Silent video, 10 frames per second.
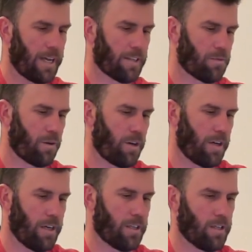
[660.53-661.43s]
That's where it
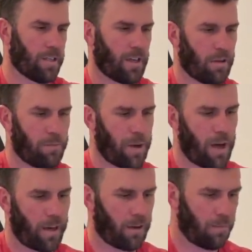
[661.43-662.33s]
is. It's on the
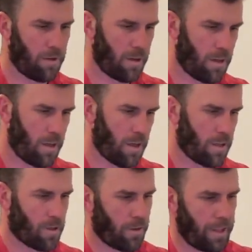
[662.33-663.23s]
bottom.
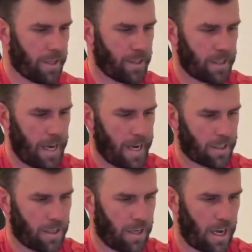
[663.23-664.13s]
So this is
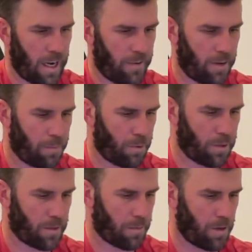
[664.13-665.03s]
actually not even a
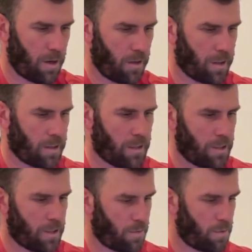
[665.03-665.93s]
Prizm card. This is
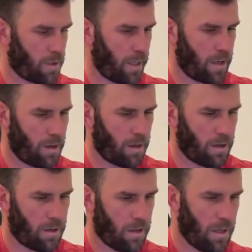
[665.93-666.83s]
just a rookie
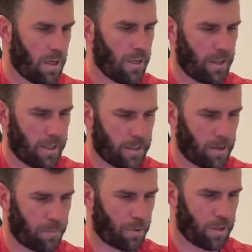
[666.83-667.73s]
card. This is
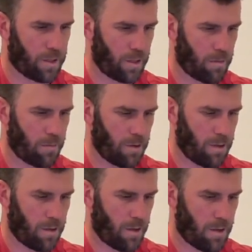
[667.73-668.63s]
a Prizm,
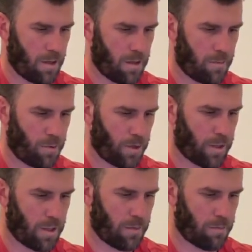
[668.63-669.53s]

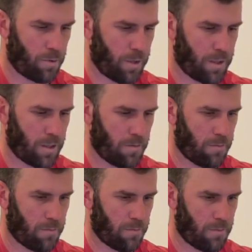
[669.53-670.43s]
Prizm,
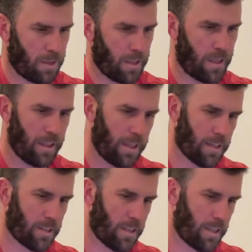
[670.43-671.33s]
Prizm. And then
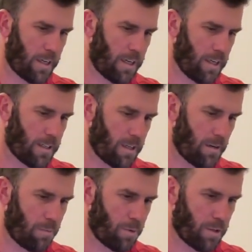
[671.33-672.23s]
this isn't
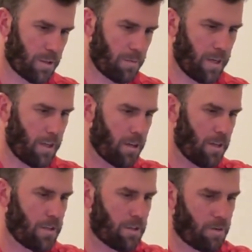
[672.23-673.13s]
a Prizm either.
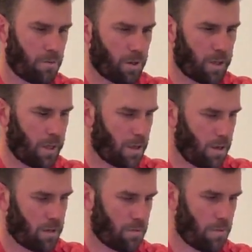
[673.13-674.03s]
It's just a rookie
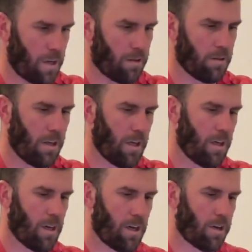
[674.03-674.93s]
card as well.
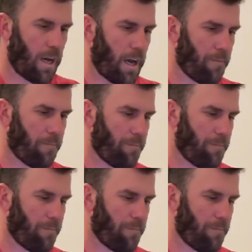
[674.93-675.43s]
Okay.